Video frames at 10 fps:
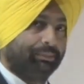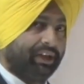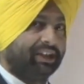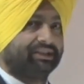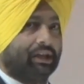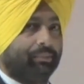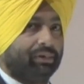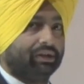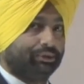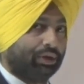the page
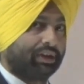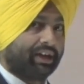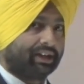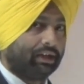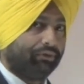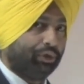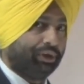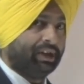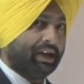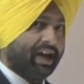number you are currently
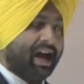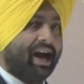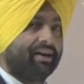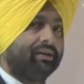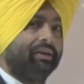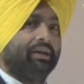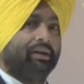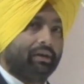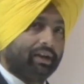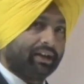viewing and
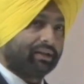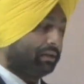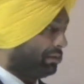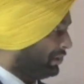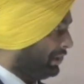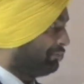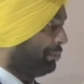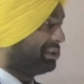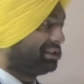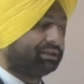uh,
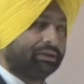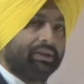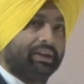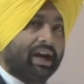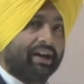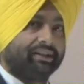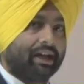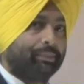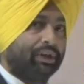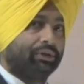informations regarding
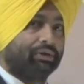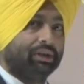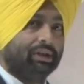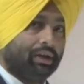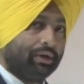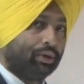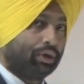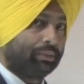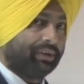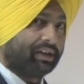that particular
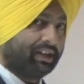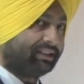document